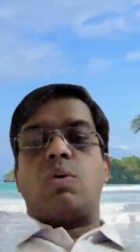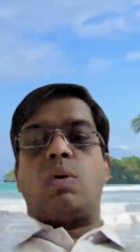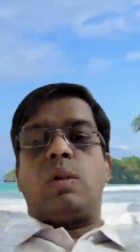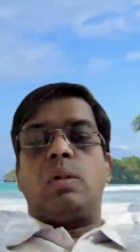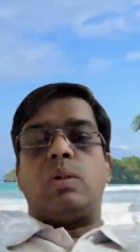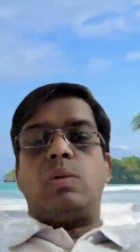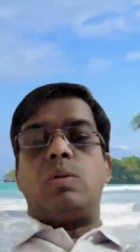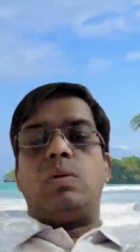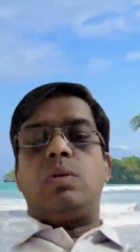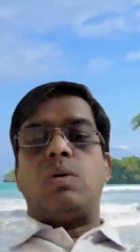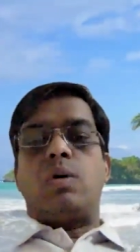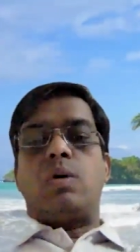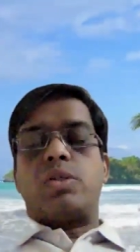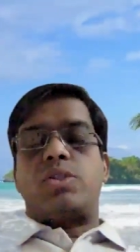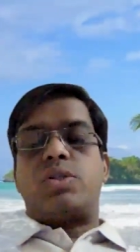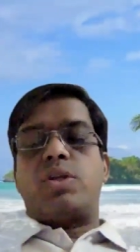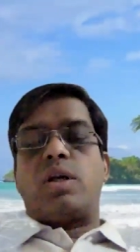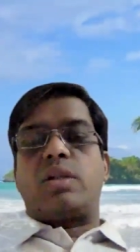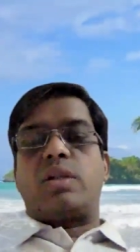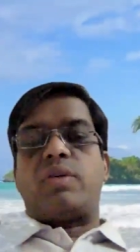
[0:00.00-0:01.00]
Although
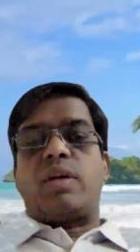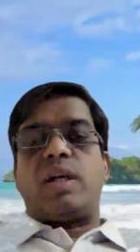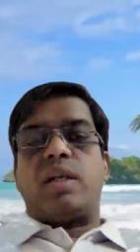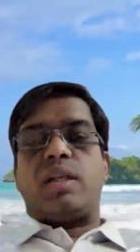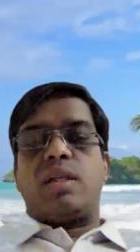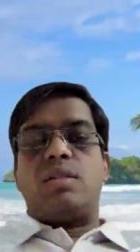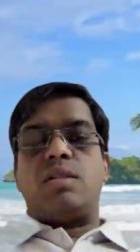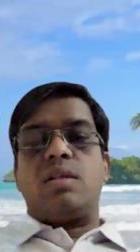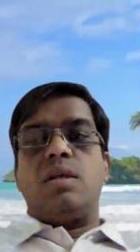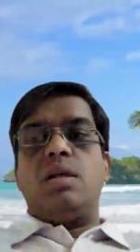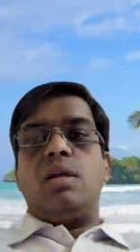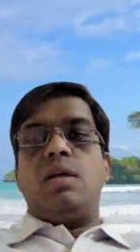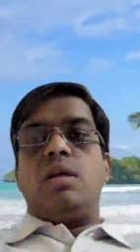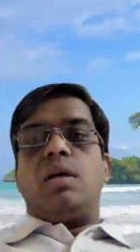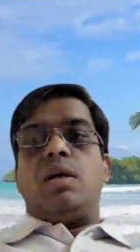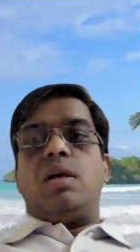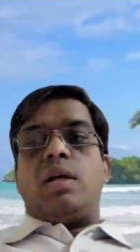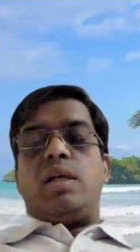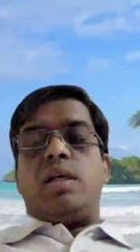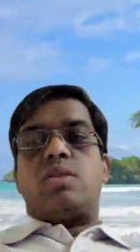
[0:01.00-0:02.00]
osteoarthritis
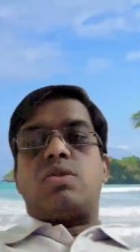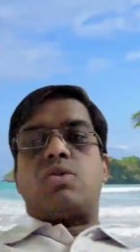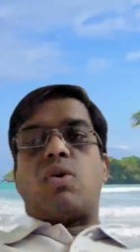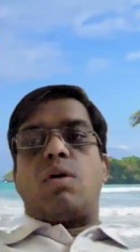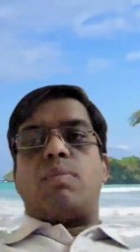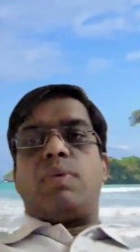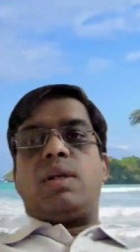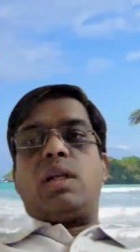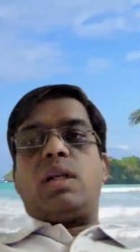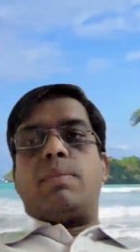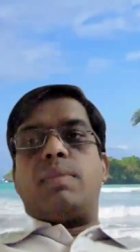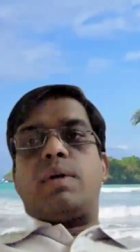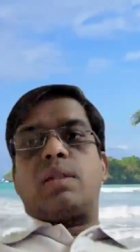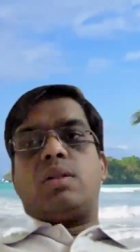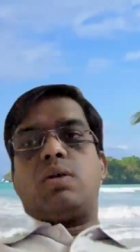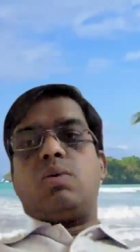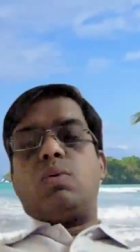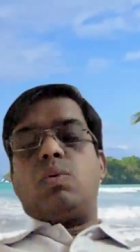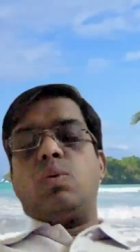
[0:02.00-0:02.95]
is common among the